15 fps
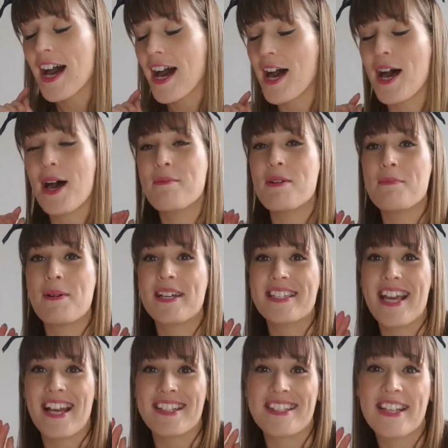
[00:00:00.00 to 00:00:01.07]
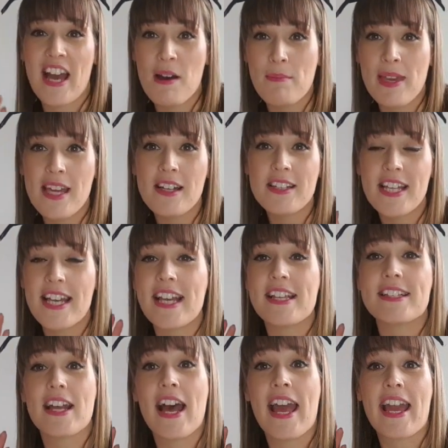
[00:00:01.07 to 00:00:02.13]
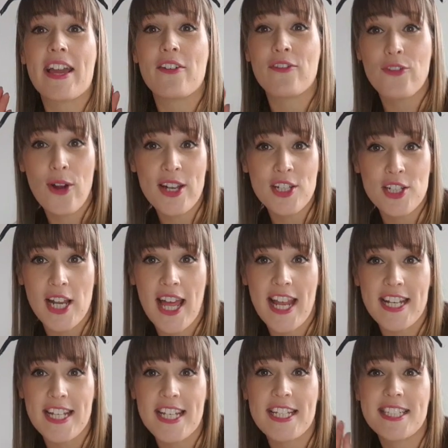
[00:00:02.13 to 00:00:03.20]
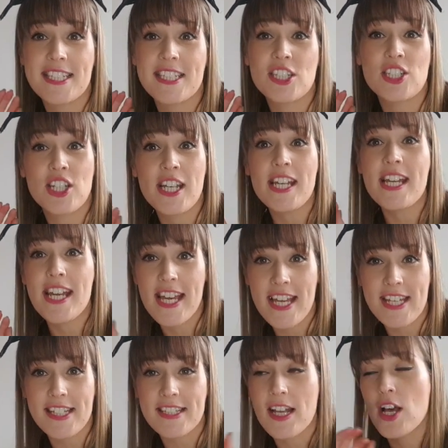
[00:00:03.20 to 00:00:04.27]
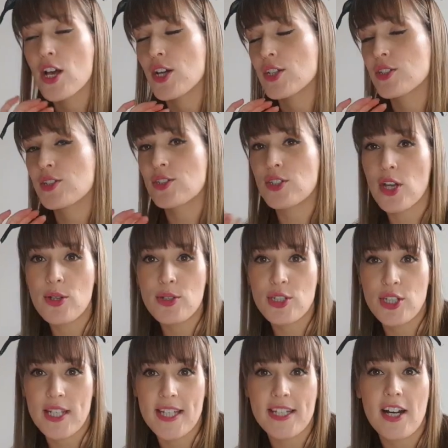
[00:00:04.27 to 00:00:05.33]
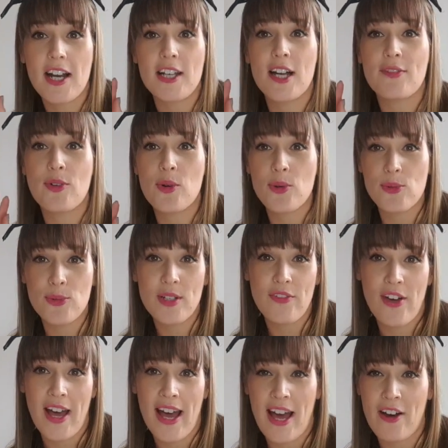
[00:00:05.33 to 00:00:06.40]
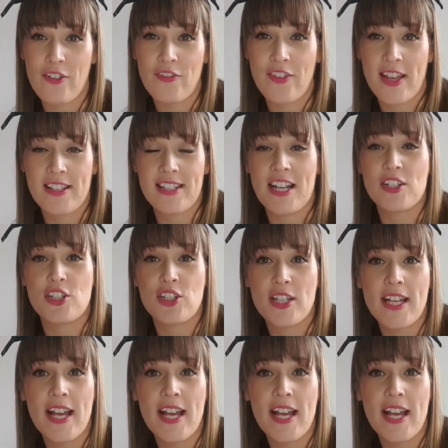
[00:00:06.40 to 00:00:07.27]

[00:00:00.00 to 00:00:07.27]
But yes, Camille is a French lady. She is so chic. I love all of her outfits, and she